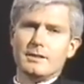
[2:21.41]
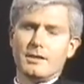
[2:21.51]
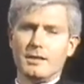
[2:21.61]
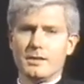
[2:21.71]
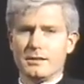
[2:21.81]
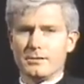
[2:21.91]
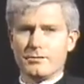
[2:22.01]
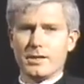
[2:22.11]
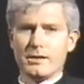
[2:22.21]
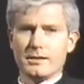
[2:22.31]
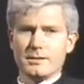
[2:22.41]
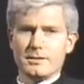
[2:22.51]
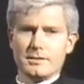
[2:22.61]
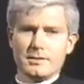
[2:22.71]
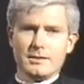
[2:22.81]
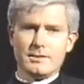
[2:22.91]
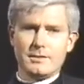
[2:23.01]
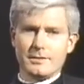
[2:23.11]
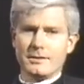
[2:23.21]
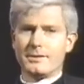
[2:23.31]
Well,
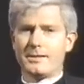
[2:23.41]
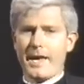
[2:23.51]
it